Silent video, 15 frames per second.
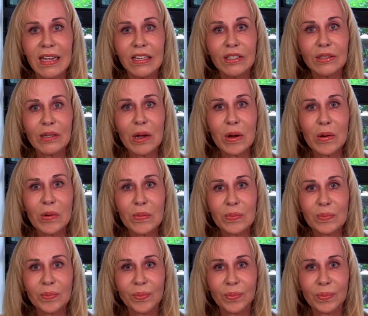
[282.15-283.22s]
So
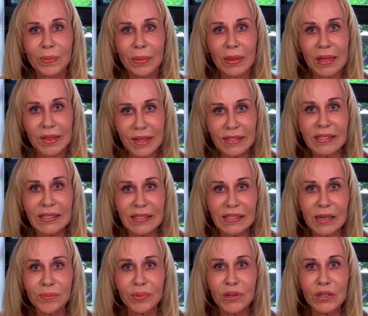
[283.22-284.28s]
this is
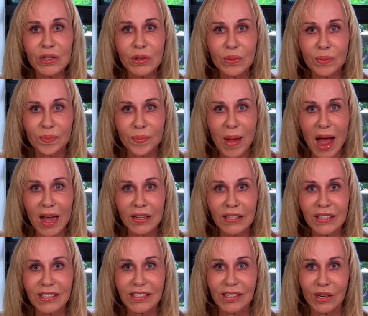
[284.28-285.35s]
simply to
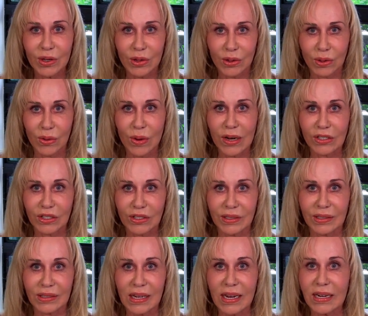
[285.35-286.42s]
balance your
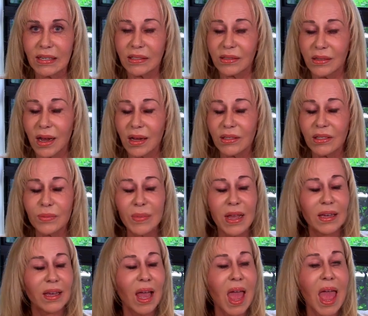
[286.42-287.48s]
questions, and it's not to
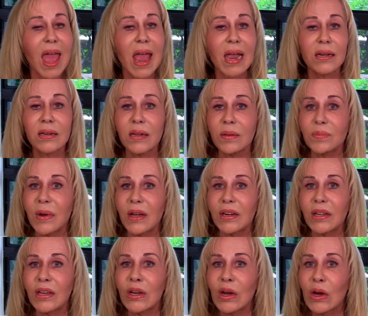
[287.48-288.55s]
make
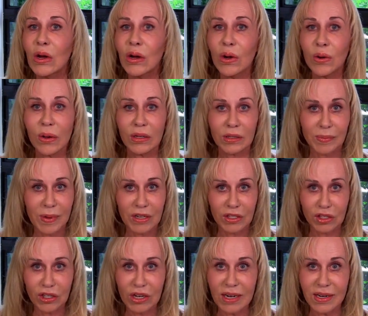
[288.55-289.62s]
anybody who has been
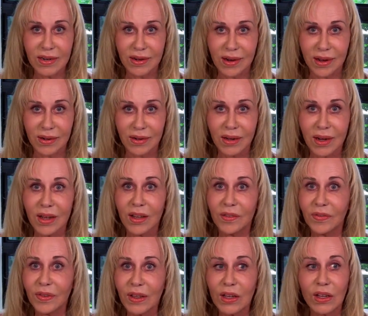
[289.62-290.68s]
cheated on
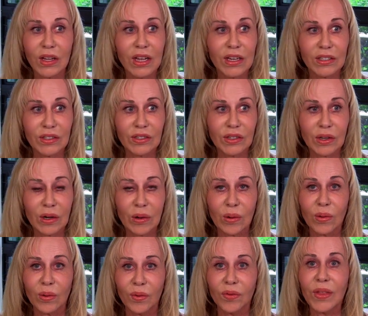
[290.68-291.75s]
feel as
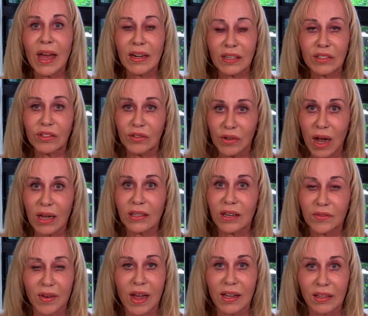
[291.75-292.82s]
though that is not a
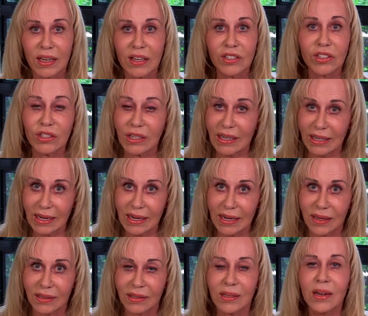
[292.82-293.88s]
violation. It
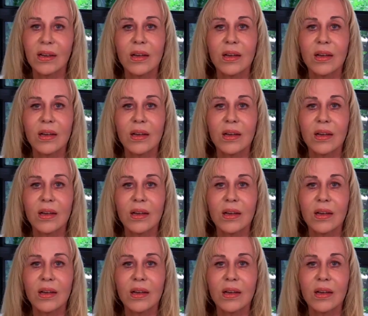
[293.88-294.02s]
is.